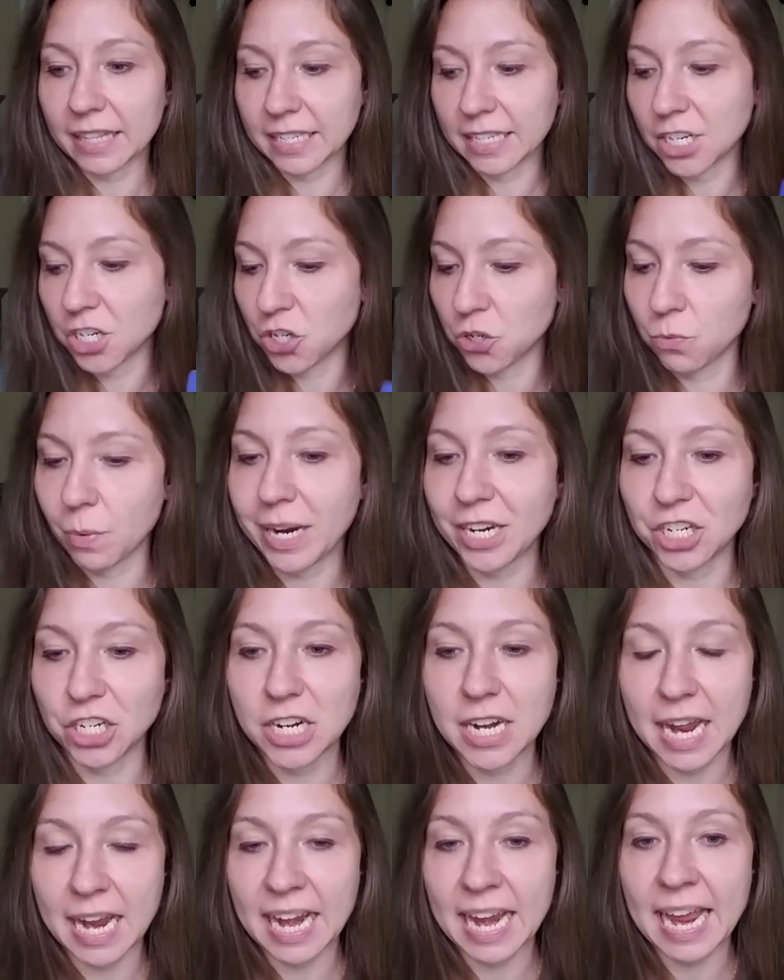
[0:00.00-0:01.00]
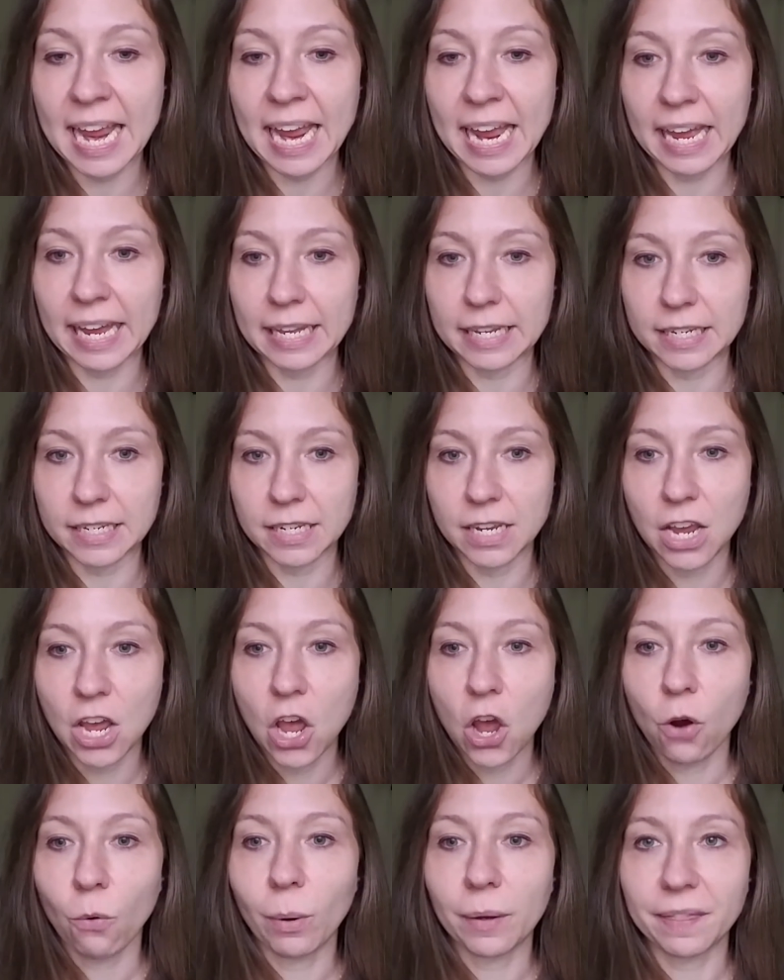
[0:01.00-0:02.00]
situation at hand
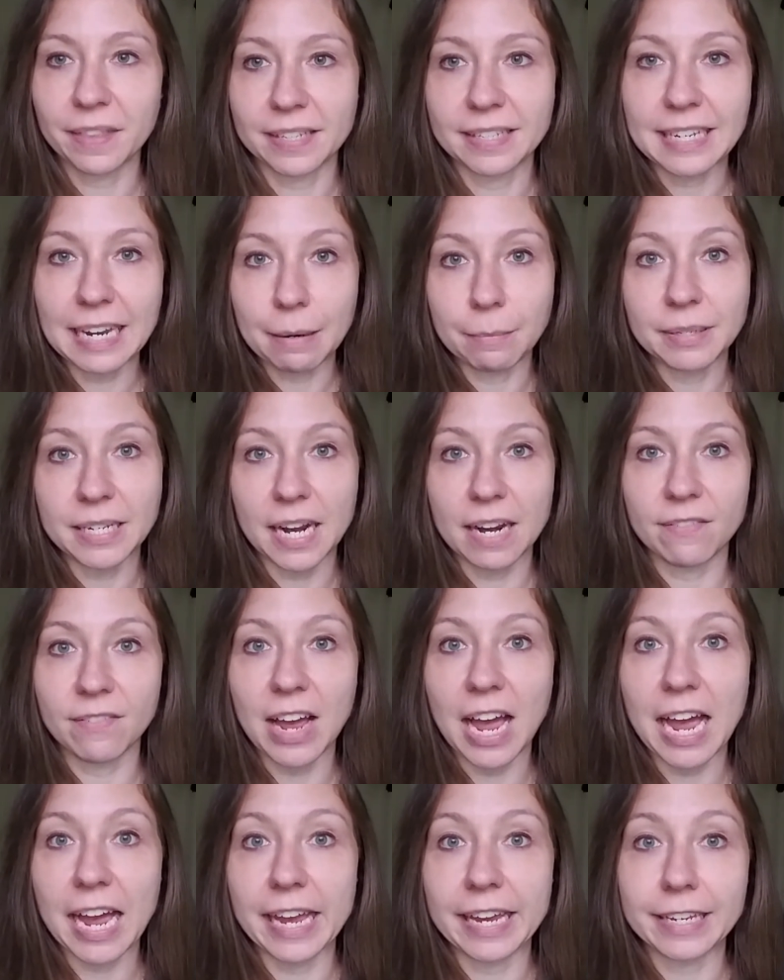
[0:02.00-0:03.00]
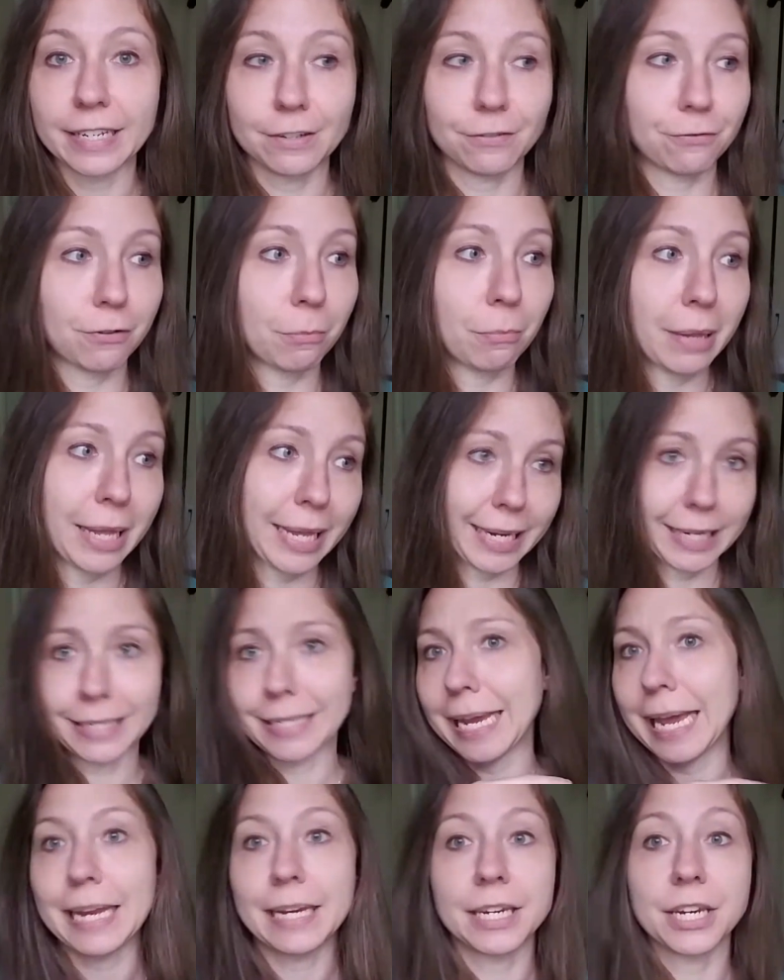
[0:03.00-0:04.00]
with the same set of eyes from like
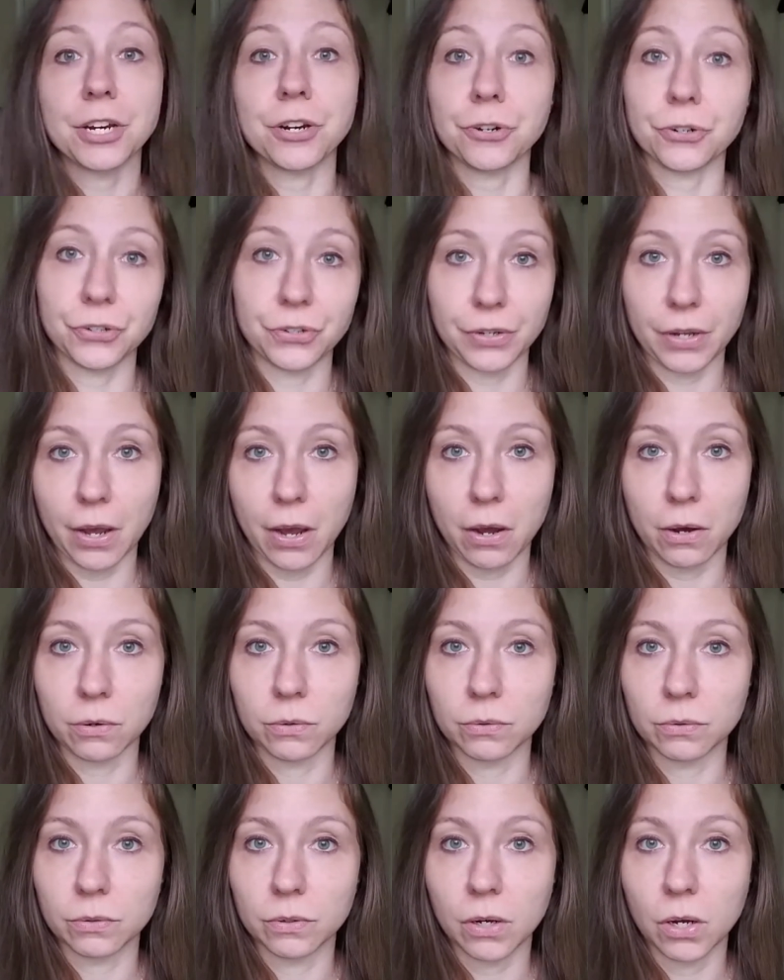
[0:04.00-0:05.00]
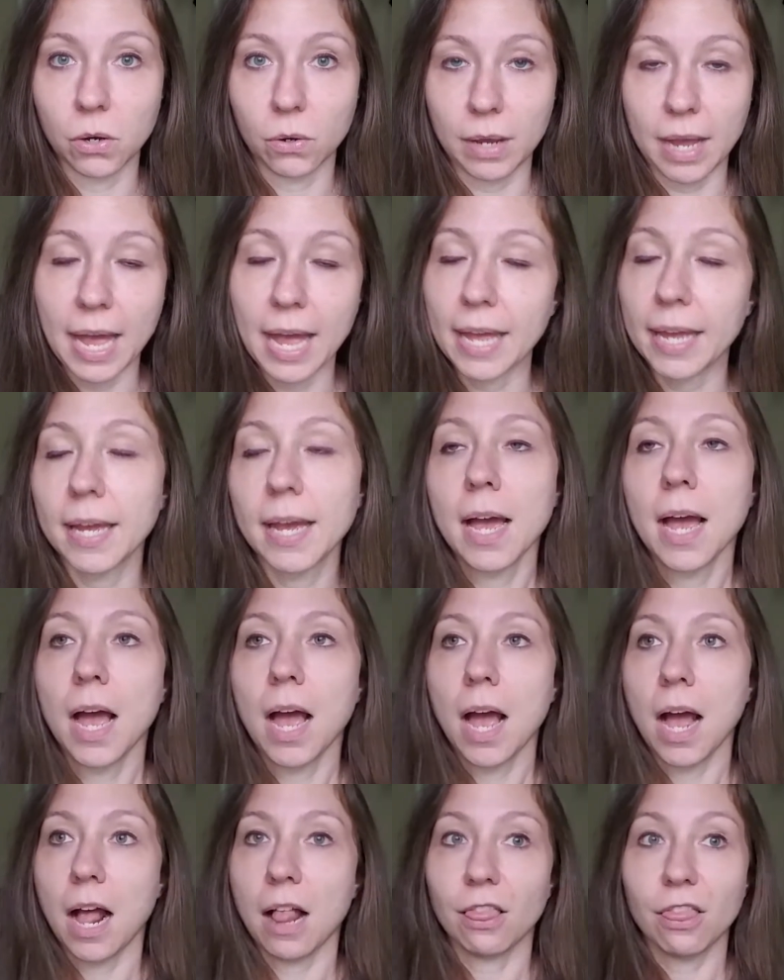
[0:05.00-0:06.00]
10 years ago, okay?
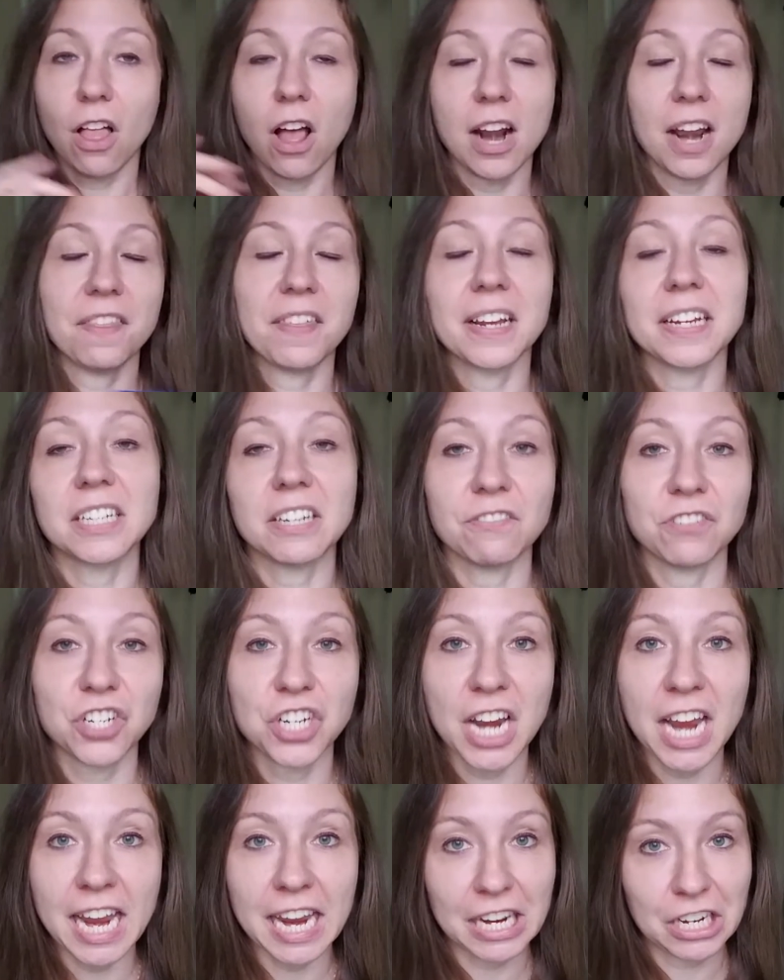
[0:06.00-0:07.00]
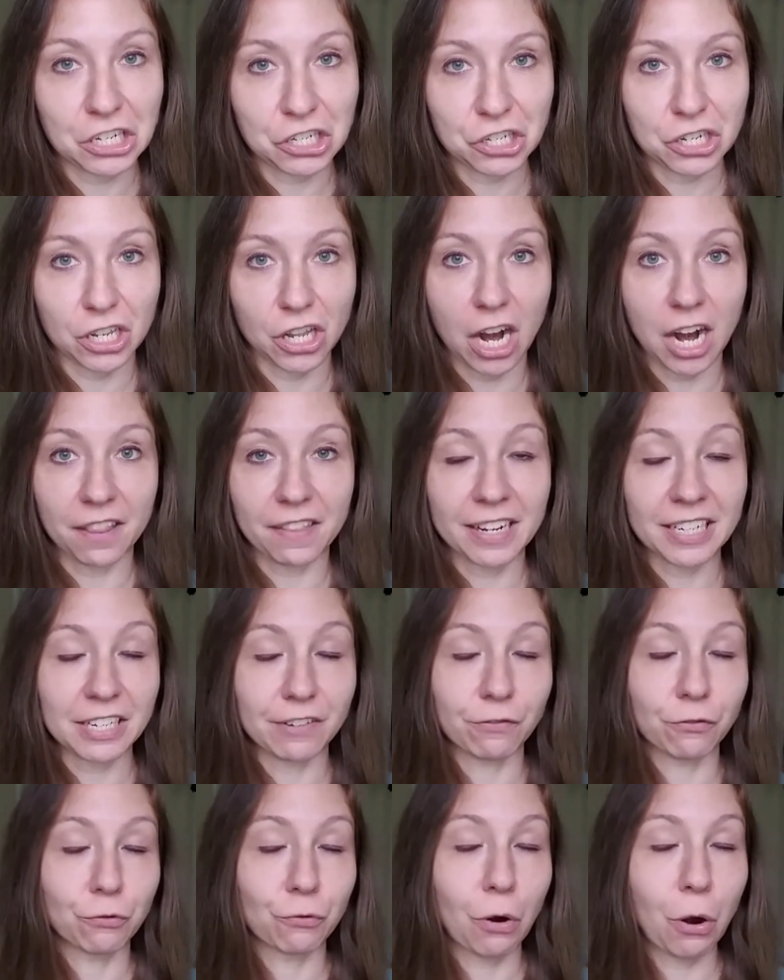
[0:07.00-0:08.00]
A lot of things have changed. A lot of things
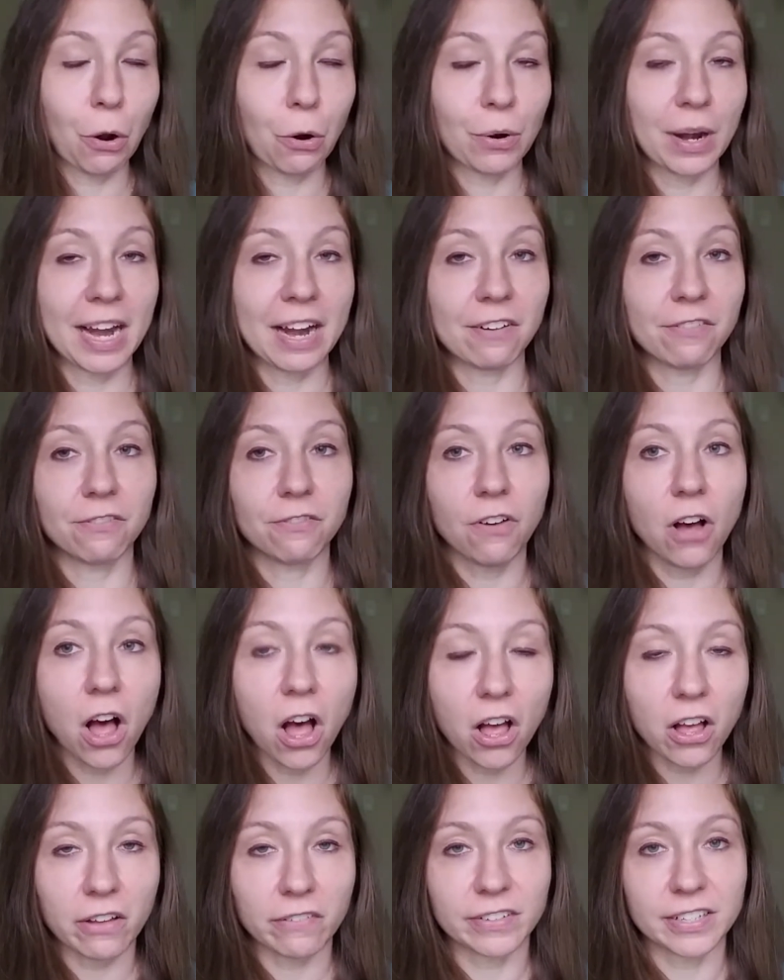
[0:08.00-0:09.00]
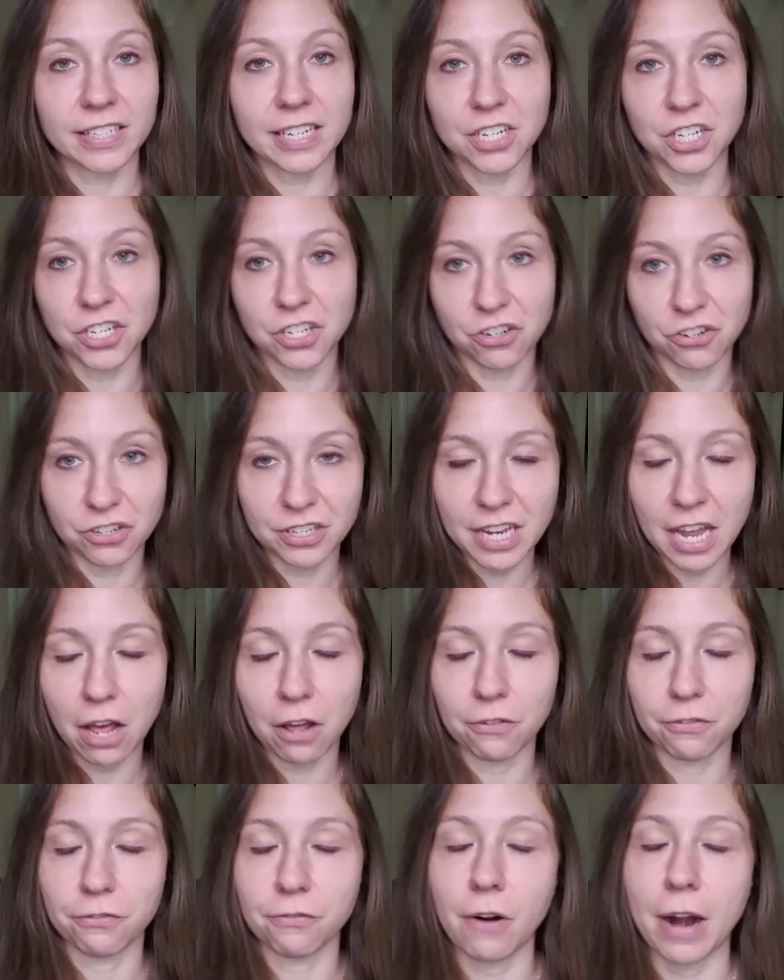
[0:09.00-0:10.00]
have grown and evolved, such as
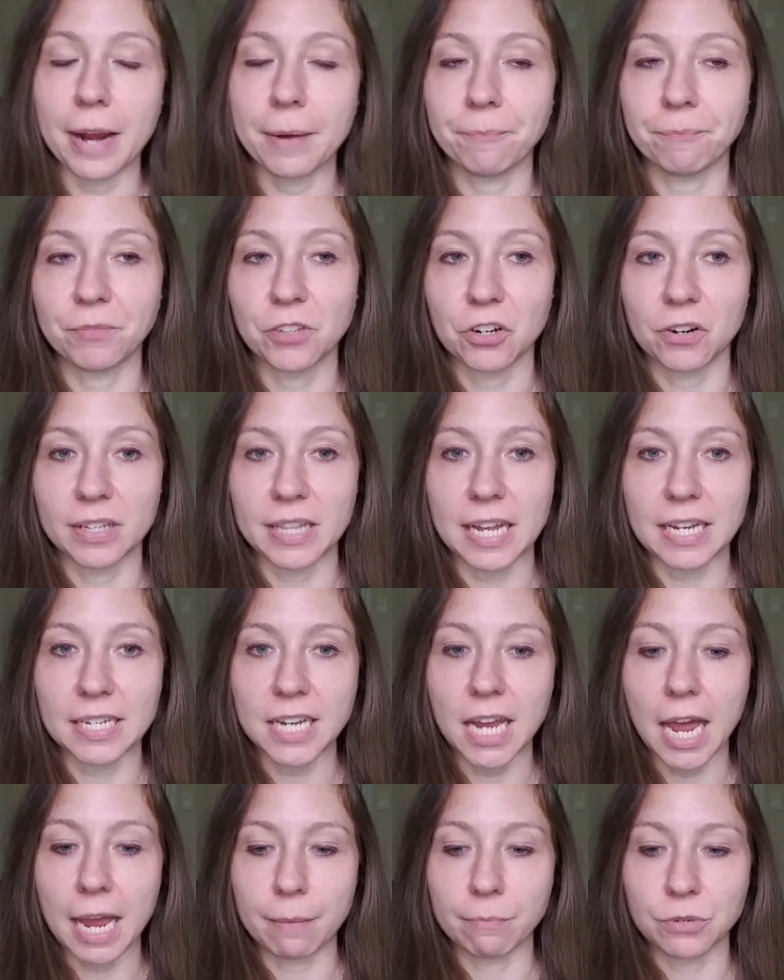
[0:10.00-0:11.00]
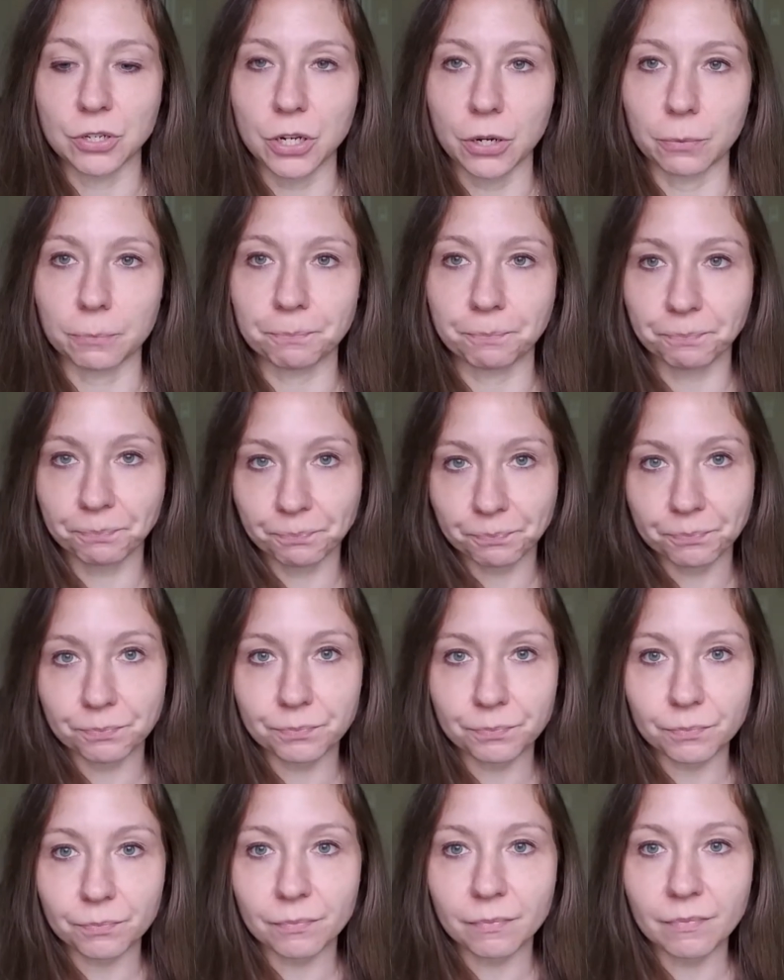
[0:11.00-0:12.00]
yourself, right, during that time. So
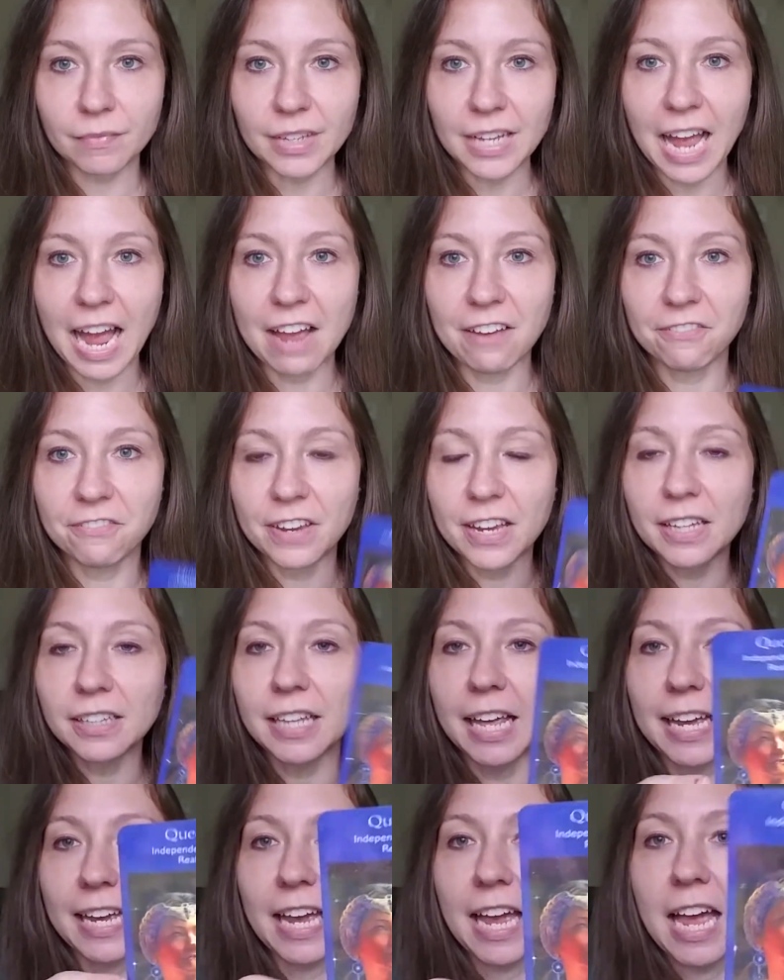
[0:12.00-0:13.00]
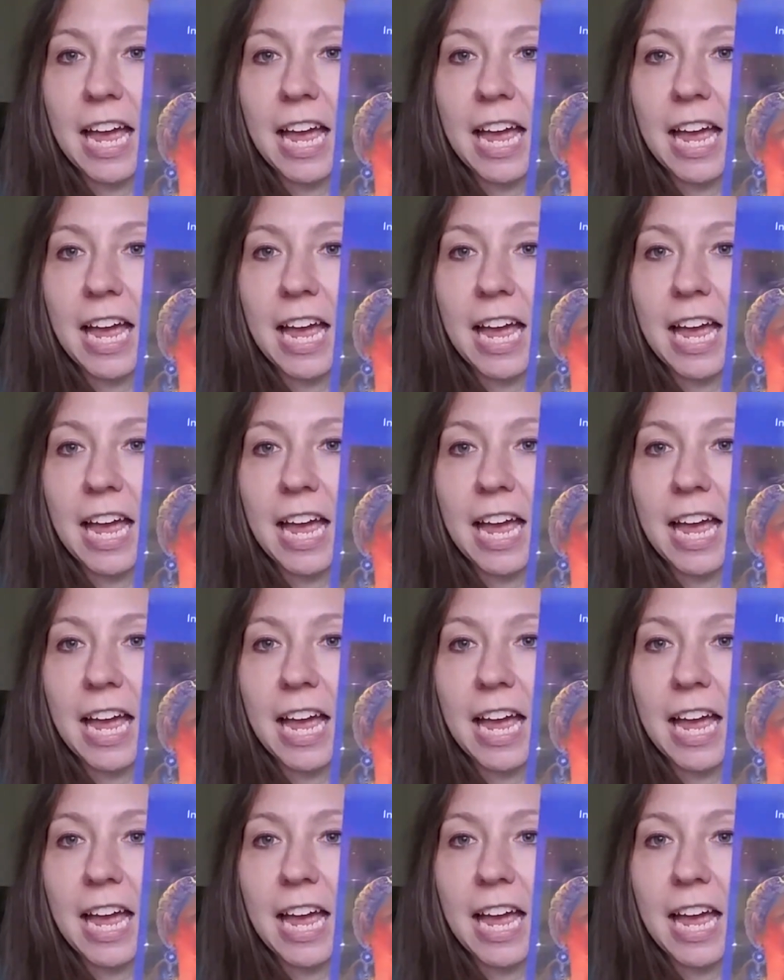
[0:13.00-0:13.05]
I feel like